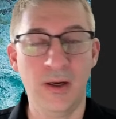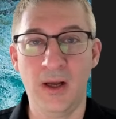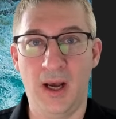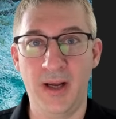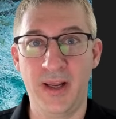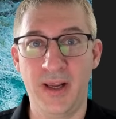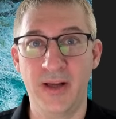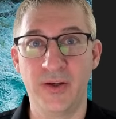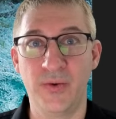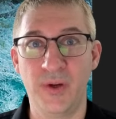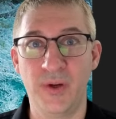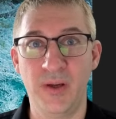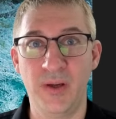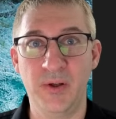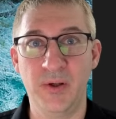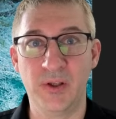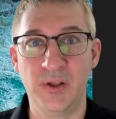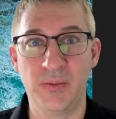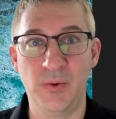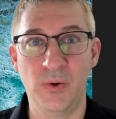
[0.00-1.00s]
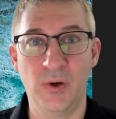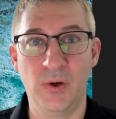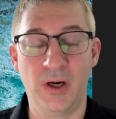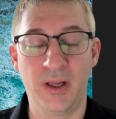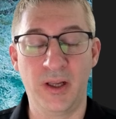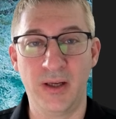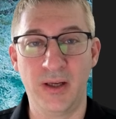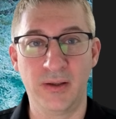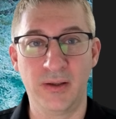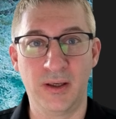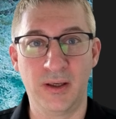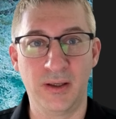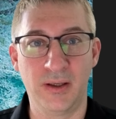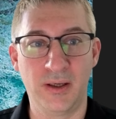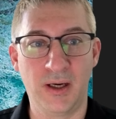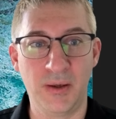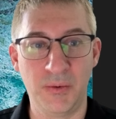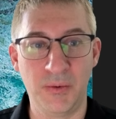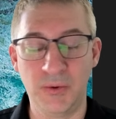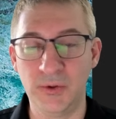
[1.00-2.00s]
I can't do email support. I can't.
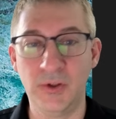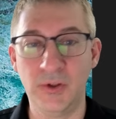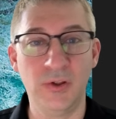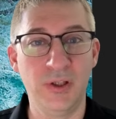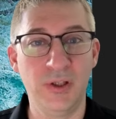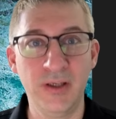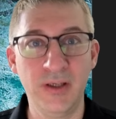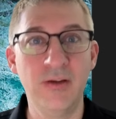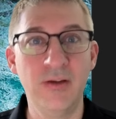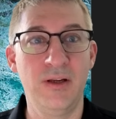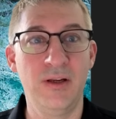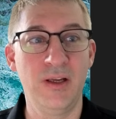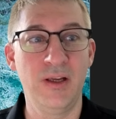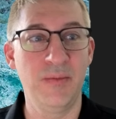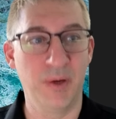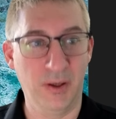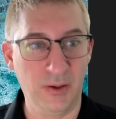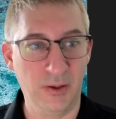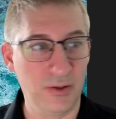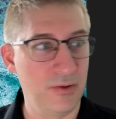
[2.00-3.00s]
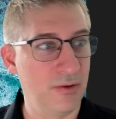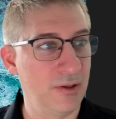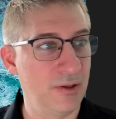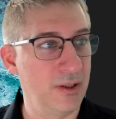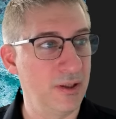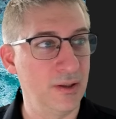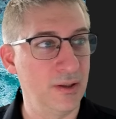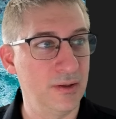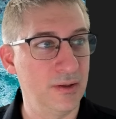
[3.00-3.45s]
I will delete emails. Right.